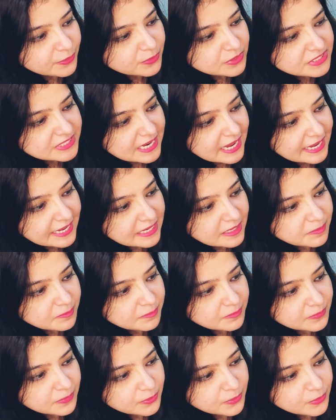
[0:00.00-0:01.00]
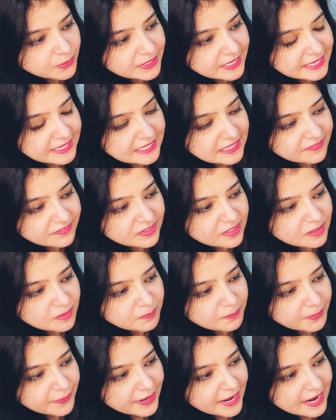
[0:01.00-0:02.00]
time, good and evil,
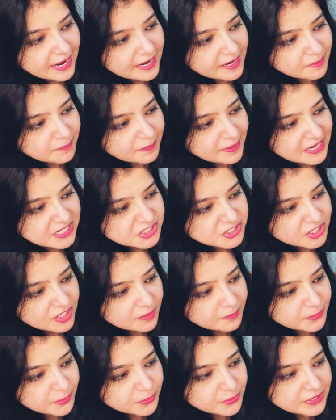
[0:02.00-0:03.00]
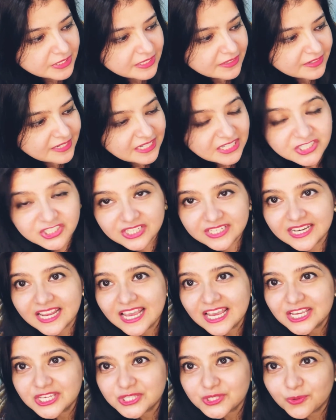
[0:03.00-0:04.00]
prayer, pleasure, beauty, religion.
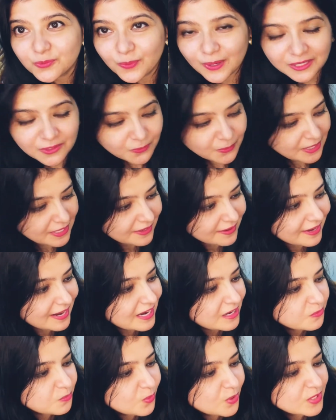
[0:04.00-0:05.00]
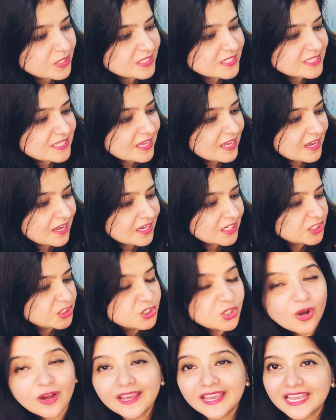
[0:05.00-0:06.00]
So what we read was
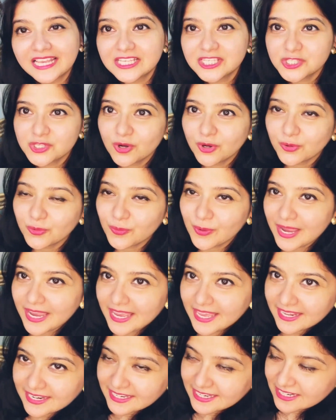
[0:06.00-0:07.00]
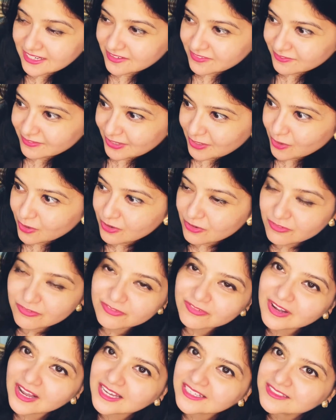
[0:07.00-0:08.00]
joy and sorrow, and in one of
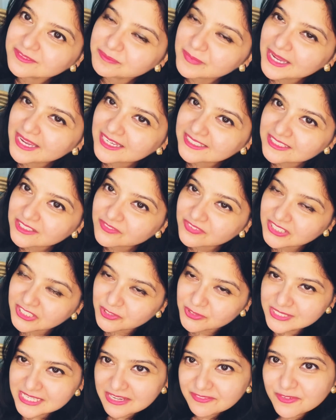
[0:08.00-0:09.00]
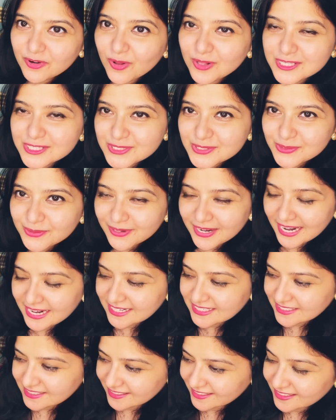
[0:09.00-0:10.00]
my other videos I have also read
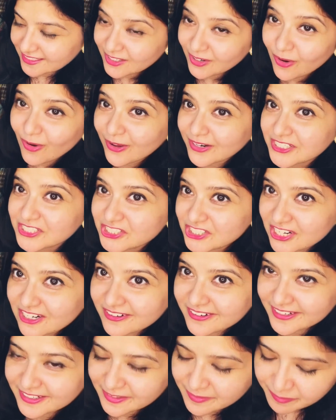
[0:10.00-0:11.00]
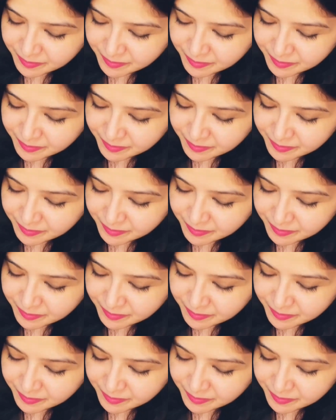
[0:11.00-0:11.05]
on children.